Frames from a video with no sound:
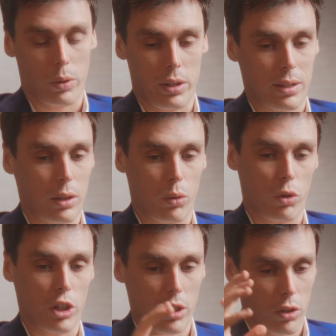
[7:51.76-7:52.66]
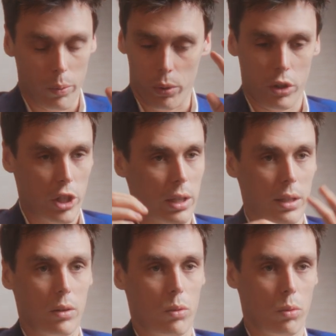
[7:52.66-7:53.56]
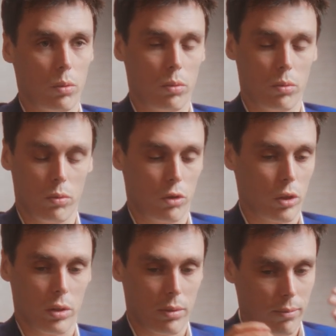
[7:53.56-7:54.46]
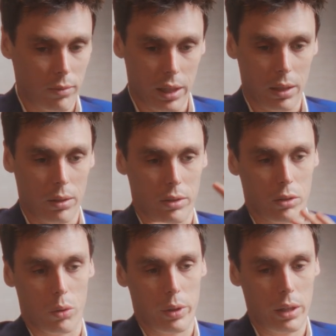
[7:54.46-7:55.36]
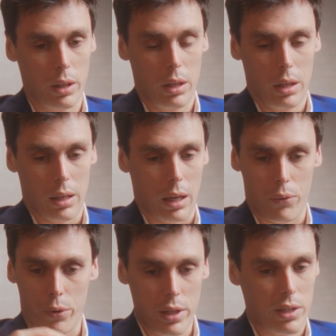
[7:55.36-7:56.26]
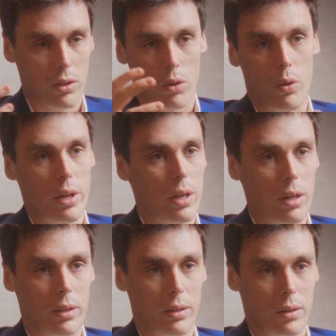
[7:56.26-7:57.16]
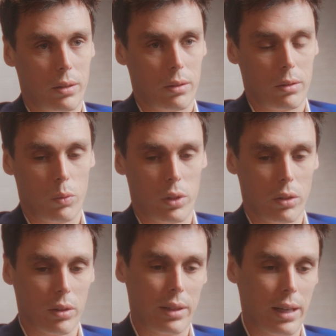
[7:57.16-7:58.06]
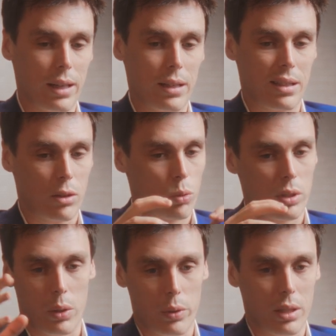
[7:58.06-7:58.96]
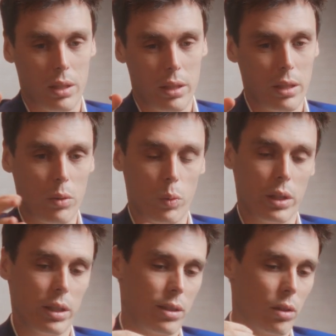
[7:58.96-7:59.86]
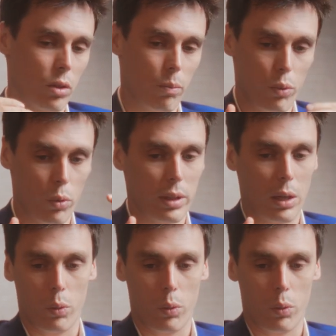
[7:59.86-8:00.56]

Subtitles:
decided to change the project and to just tell story, like funny story. We don't take it too seriously. It's not a book that